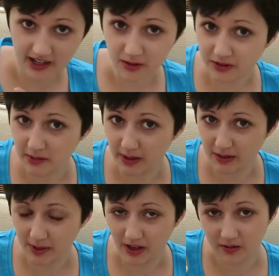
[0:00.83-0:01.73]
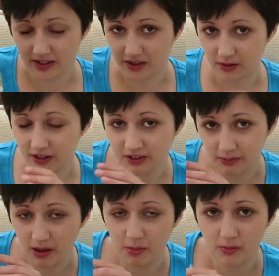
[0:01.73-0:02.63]
I also made my own licorice
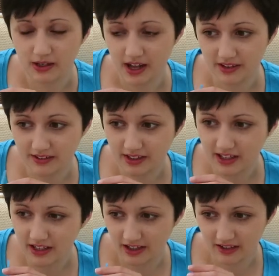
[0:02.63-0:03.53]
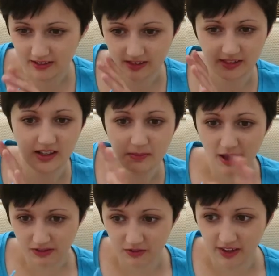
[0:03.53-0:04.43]
and peppermint iced tea and it is the
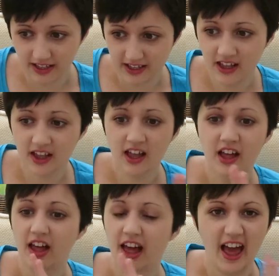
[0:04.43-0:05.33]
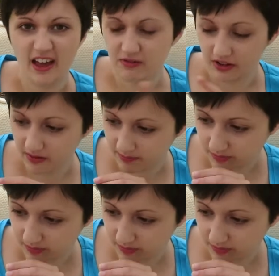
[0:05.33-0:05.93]
best thing ever.